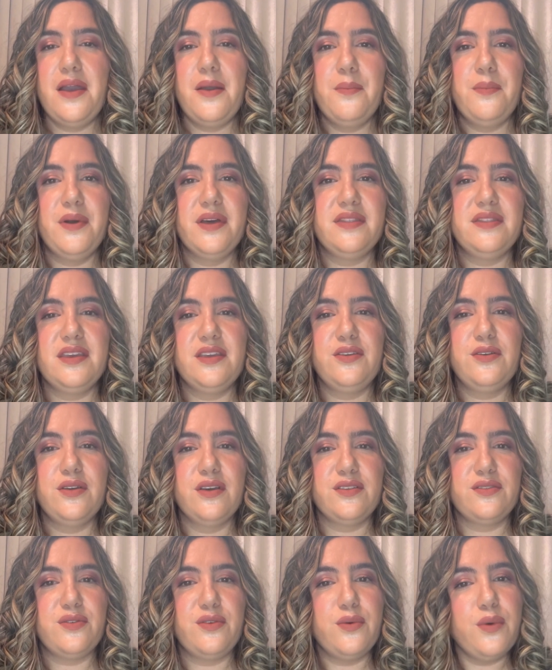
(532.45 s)
But thank you
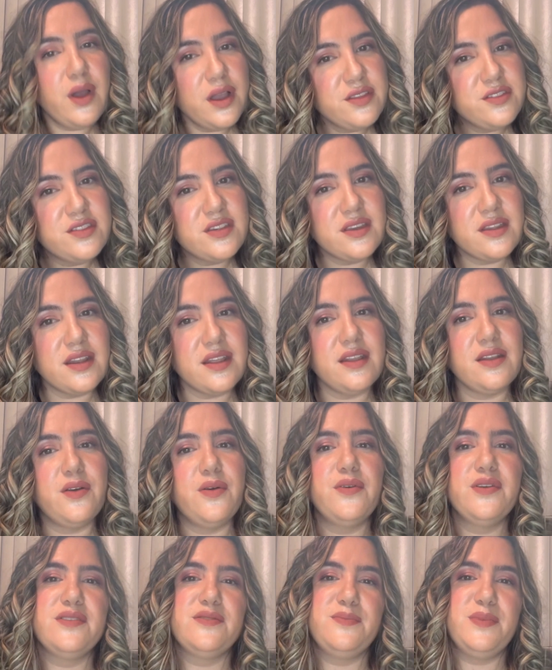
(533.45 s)
guys for watching and
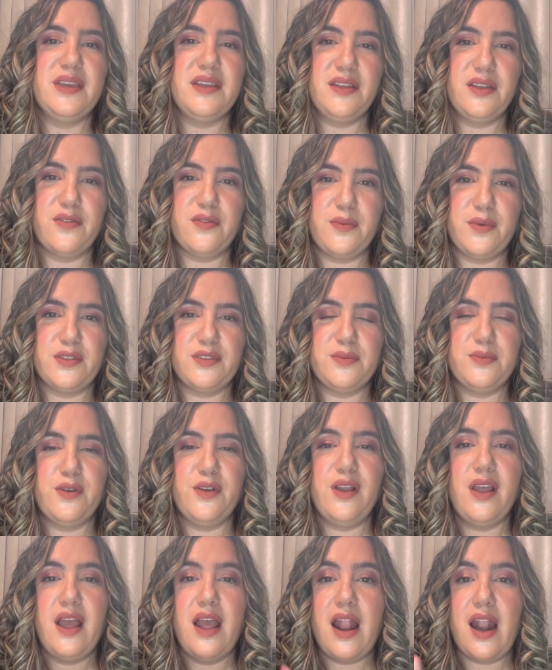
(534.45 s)
always being here for my support.